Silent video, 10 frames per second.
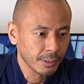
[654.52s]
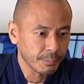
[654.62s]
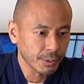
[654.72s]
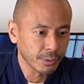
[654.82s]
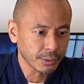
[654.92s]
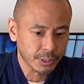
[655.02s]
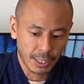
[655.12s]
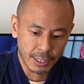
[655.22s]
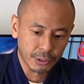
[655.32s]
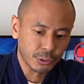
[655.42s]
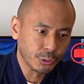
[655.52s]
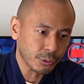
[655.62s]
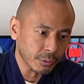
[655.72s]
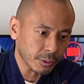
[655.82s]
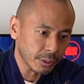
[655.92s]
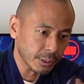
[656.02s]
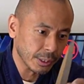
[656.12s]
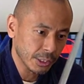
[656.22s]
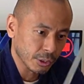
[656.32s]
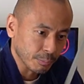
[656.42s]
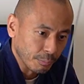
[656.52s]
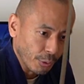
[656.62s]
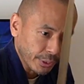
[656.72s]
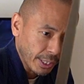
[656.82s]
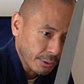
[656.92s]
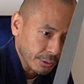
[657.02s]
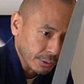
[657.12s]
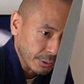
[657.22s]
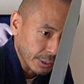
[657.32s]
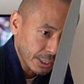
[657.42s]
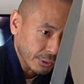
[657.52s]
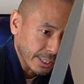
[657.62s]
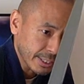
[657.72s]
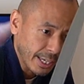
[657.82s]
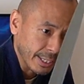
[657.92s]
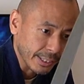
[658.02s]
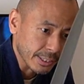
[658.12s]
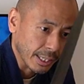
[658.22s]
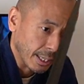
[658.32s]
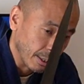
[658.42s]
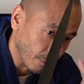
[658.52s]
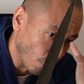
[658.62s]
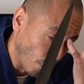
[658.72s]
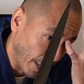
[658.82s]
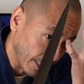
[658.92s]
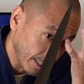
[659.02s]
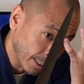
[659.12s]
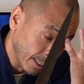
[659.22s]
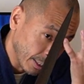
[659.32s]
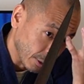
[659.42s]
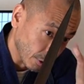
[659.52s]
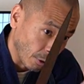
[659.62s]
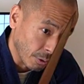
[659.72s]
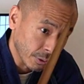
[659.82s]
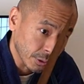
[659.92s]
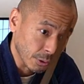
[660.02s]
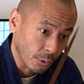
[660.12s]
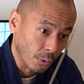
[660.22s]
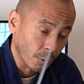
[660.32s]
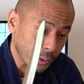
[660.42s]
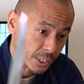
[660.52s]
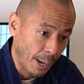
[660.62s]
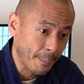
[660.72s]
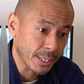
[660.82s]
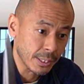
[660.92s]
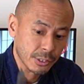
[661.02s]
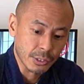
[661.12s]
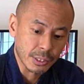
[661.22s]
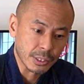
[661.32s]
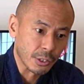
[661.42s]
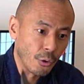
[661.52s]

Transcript: Because this model, this design is when so Japanese is a